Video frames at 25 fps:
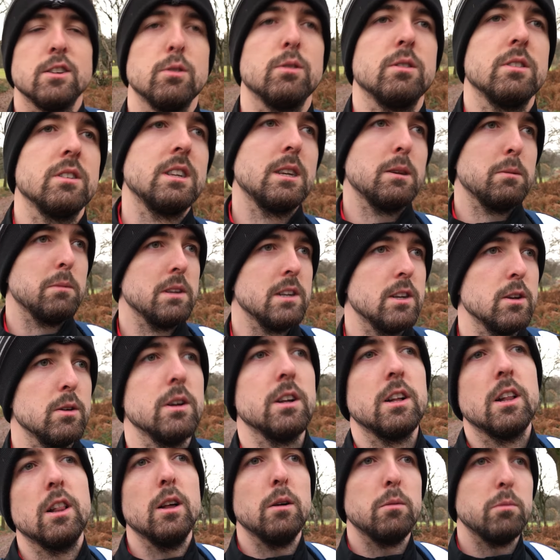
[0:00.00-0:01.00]
Do you want to see me
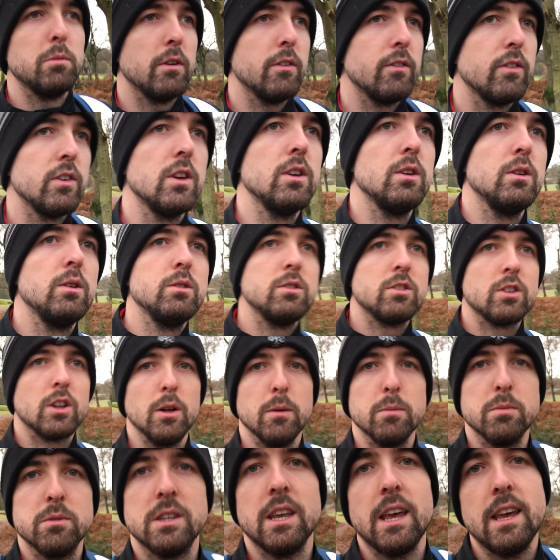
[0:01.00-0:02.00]
doing club reviews,
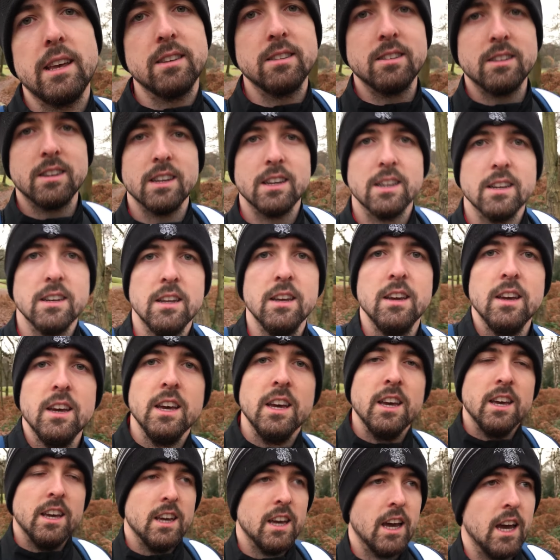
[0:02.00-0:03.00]
club testing,
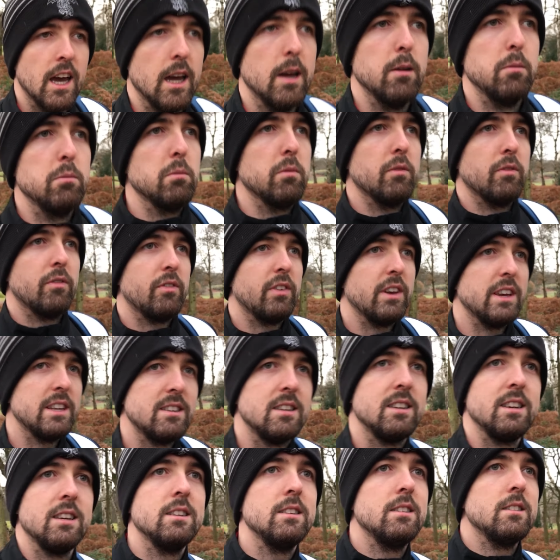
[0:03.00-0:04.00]

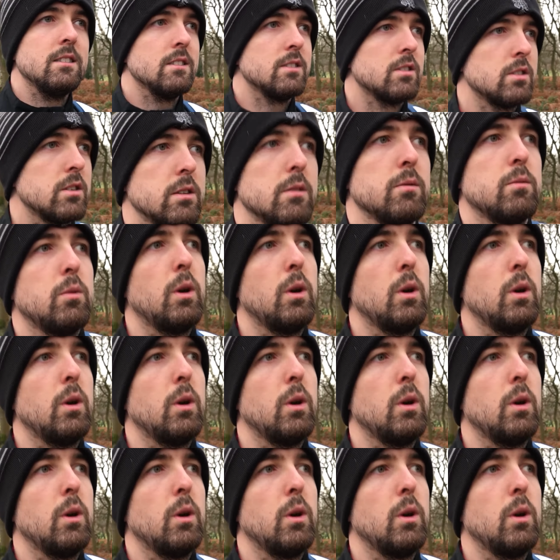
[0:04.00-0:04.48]
fittings?